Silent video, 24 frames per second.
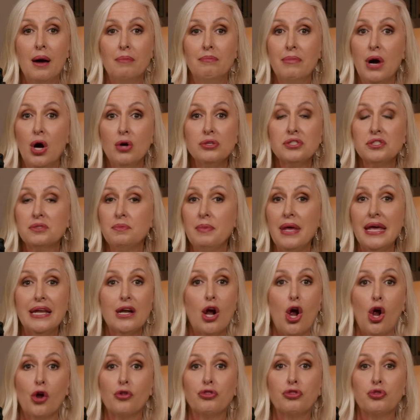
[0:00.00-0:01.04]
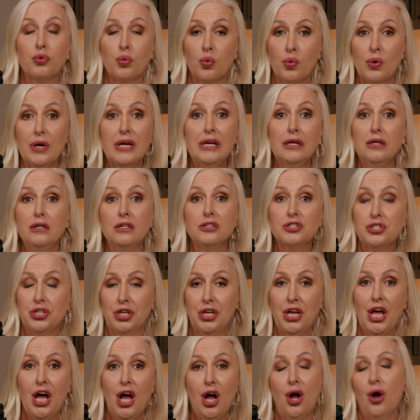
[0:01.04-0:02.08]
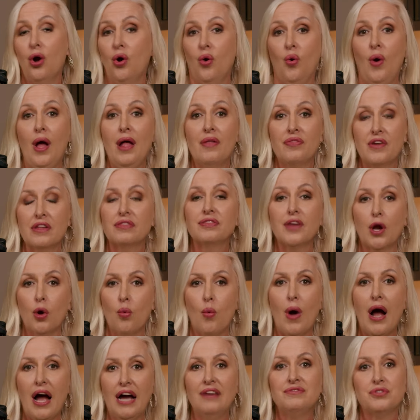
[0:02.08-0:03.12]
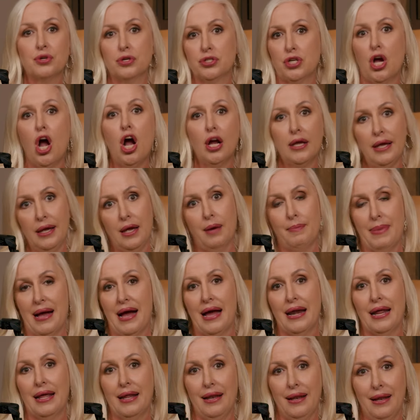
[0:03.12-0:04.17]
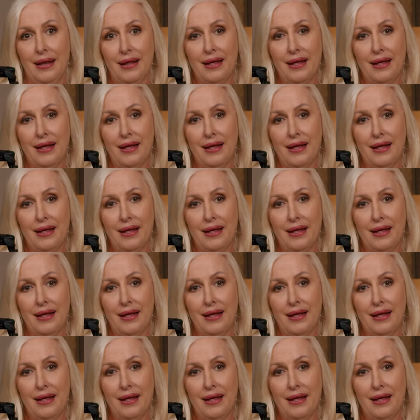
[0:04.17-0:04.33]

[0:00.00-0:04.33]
Most men are thrilled to know that their wives are talking about it.